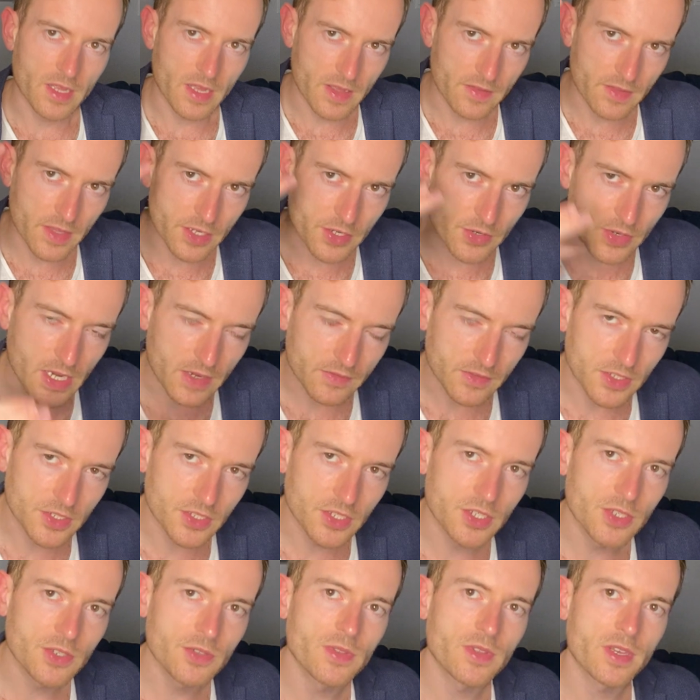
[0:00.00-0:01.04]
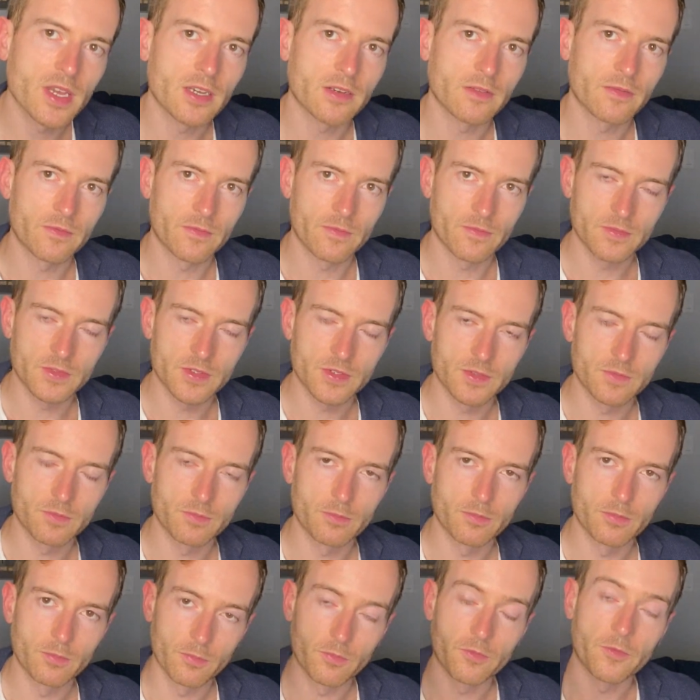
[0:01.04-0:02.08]
And then you have to do that
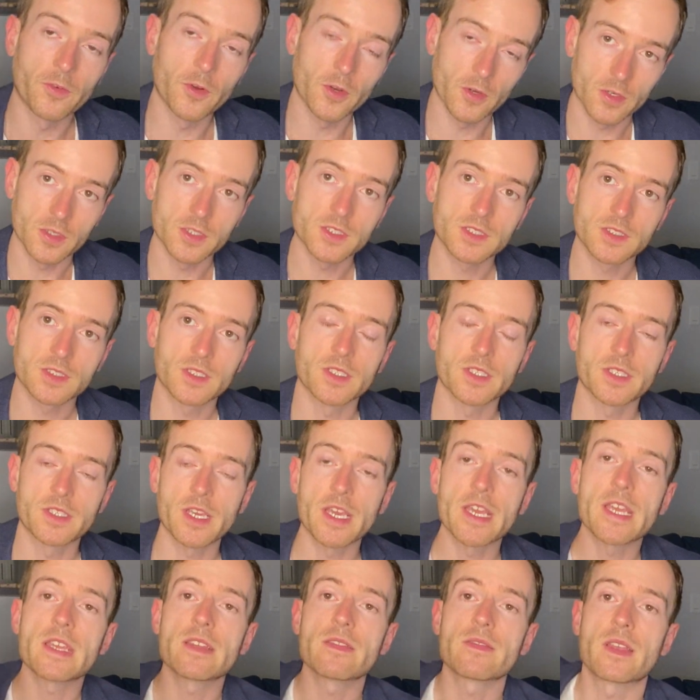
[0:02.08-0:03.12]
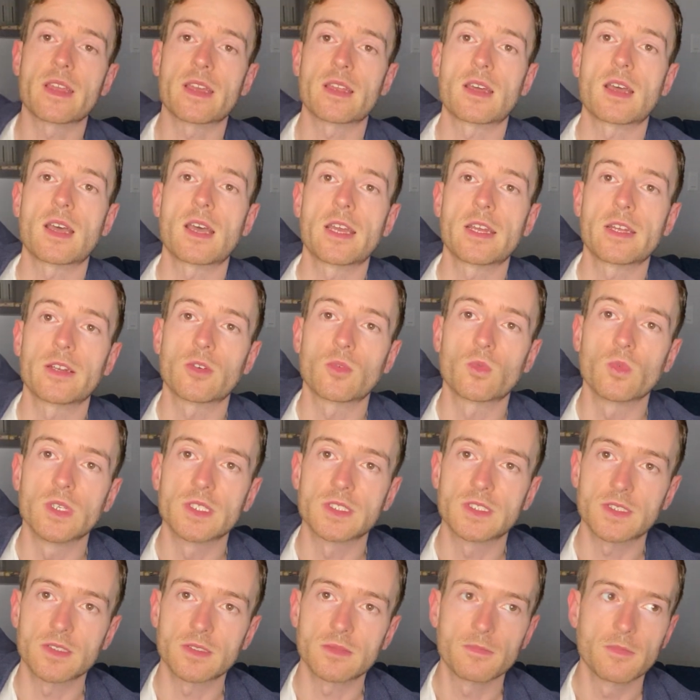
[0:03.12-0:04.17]
first to gain that higher
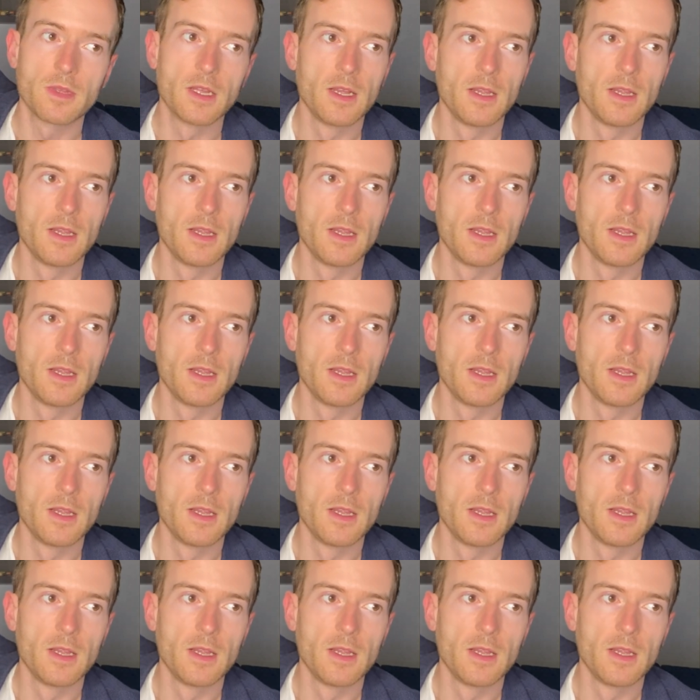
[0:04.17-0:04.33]
wisdom.